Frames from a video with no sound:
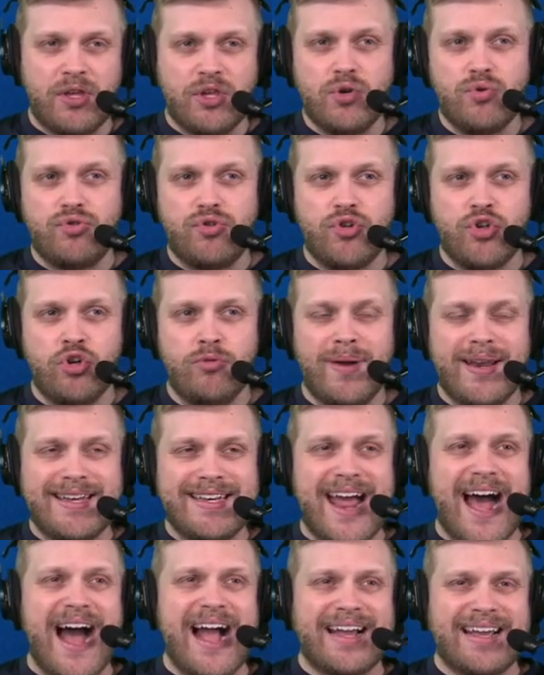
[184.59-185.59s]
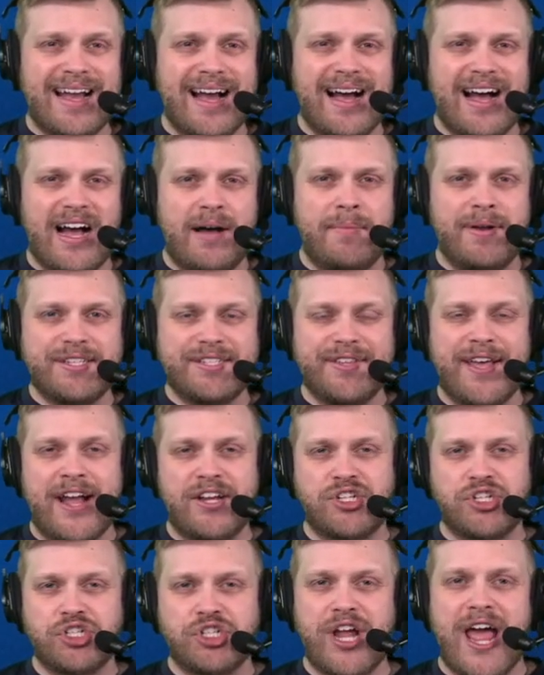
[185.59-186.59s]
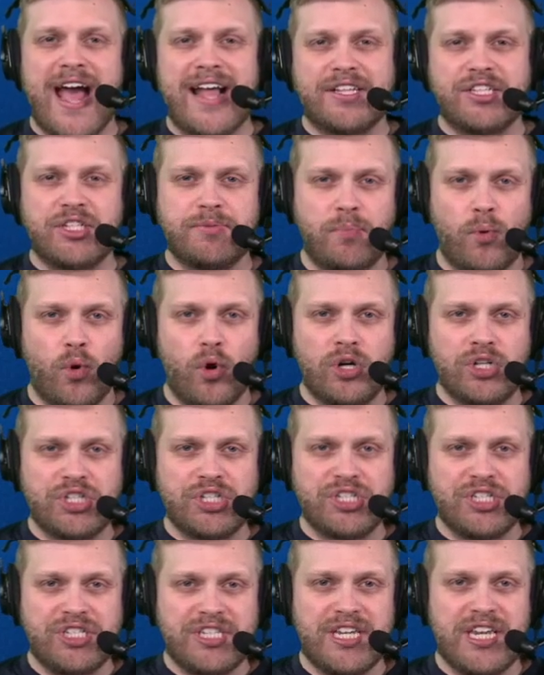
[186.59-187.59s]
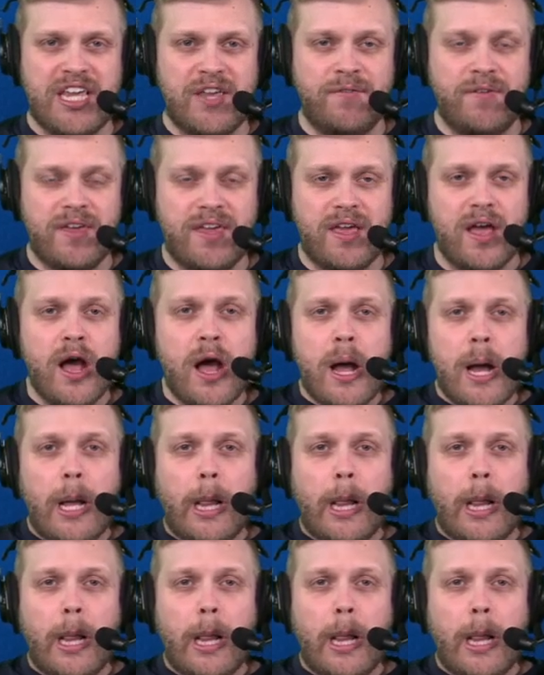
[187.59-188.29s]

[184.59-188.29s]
YouTube.com/ChatSportsTV.